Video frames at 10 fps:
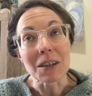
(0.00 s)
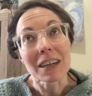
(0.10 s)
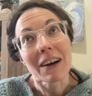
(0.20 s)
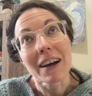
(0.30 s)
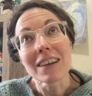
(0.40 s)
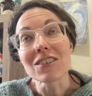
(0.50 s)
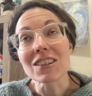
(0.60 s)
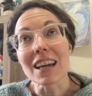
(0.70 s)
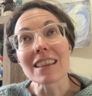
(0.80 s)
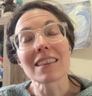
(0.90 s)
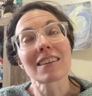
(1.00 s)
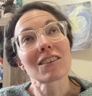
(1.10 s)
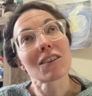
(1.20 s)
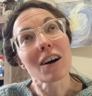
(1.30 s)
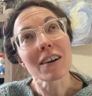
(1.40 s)
Now I understand
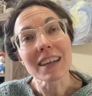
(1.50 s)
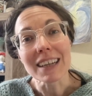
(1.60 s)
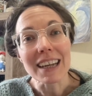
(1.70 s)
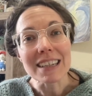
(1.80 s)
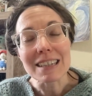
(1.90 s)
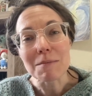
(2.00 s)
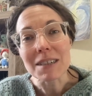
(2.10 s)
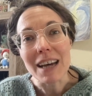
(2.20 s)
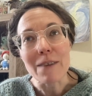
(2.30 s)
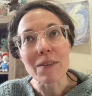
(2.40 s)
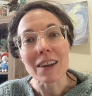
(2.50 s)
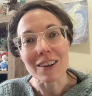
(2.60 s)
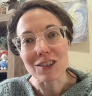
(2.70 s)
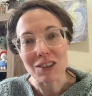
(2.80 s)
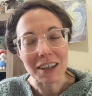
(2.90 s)
y'all can get some stuff in
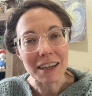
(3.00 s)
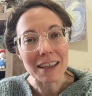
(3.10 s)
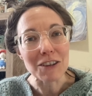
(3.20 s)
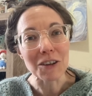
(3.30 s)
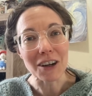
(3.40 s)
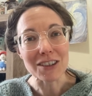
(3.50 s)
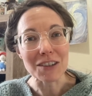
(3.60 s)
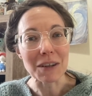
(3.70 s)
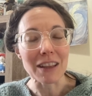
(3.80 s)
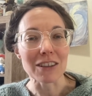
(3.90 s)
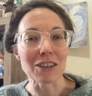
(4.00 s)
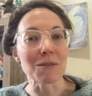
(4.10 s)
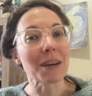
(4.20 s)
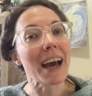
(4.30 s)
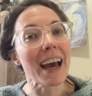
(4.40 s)
Australia that you can also get in the
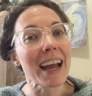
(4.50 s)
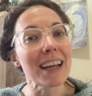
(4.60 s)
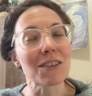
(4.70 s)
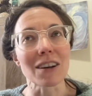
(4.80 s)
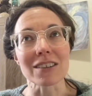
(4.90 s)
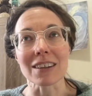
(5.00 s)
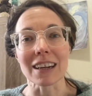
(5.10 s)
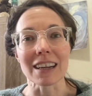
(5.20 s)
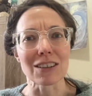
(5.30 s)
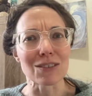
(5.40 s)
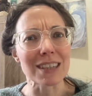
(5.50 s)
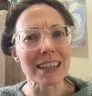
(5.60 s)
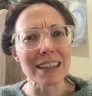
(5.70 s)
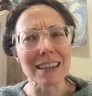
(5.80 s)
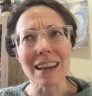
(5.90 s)
UK. You can also get it in New
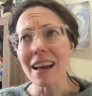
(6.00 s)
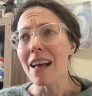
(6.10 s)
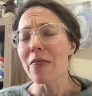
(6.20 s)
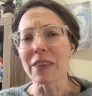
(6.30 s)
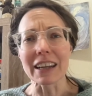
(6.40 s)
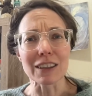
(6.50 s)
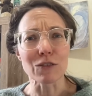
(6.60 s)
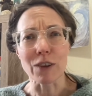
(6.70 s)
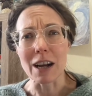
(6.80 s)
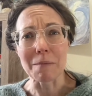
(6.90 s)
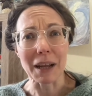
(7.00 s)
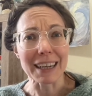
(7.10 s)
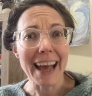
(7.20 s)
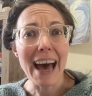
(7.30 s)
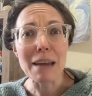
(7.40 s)
Zealand, things from like
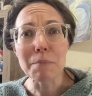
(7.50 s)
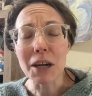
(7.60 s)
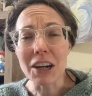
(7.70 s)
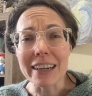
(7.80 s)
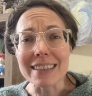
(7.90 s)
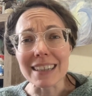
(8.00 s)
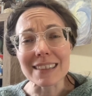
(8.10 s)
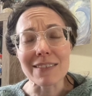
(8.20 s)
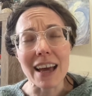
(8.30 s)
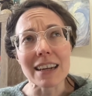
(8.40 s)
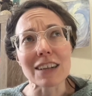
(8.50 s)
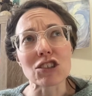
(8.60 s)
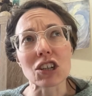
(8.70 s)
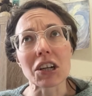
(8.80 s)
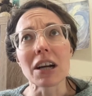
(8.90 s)
Cadbury's, things of that
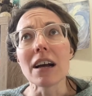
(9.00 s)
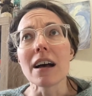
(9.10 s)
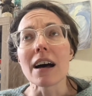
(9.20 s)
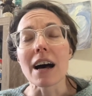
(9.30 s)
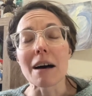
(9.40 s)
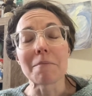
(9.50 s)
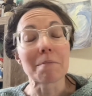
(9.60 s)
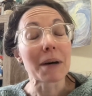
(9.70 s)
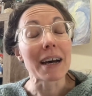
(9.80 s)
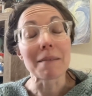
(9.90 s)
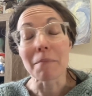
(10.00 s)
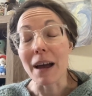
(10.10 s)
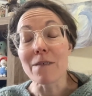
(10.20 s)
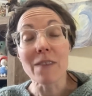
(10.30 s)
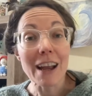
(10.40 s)
nature. But my
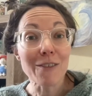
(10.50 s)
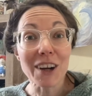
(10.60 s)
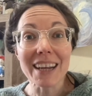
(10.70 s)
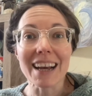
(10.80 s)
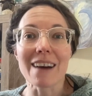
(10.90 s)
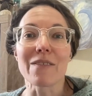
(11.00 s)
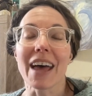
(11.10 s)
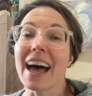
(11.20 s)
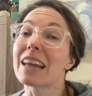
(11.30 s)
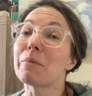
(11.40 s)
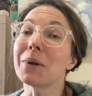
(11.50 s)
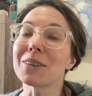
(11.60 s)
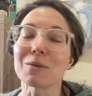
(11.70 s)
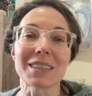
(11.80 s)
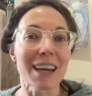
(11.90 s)
favorite of the edibles
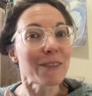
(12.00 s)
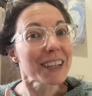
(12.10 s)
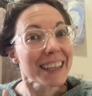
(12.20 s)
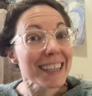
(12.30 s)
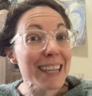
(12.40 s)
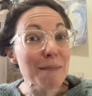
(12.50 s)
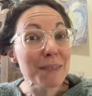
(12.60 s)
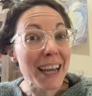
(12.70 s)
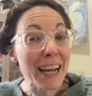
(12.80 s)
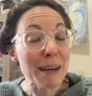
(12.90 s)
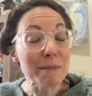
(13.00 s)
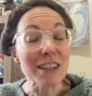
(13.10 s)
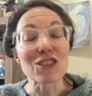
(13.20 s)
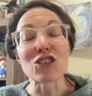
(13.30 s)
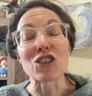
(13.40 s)
was definitely the Tim Tams.
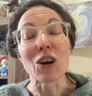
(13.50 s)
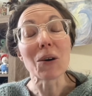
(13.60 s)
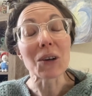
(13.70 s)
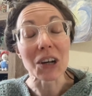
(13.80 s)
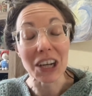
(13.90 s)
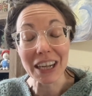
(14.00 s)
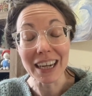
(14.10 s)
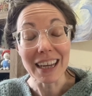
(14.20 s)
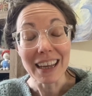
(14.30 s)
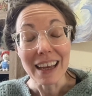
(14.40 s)
So good.